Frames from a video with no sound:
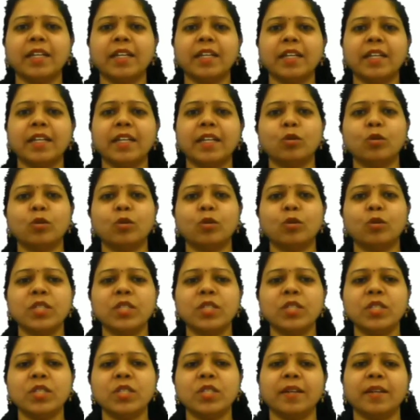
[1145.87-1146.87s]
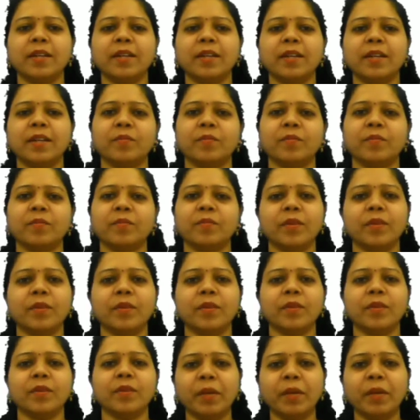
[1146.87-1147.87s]
In detail, to see
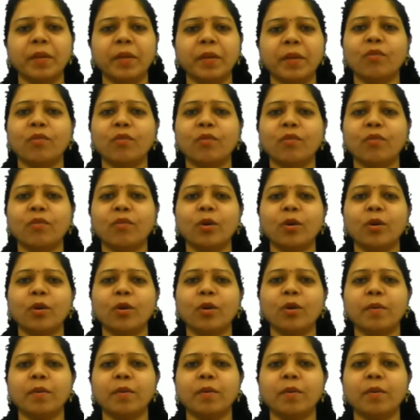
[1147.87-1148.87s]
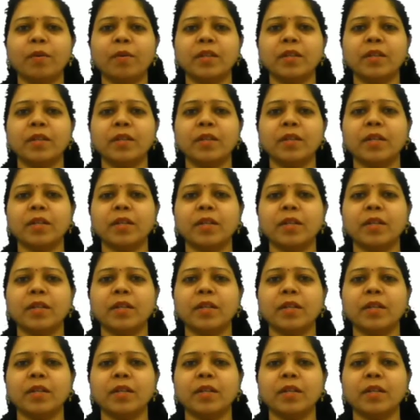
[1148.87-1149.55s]
the meaning of hydrocarbon,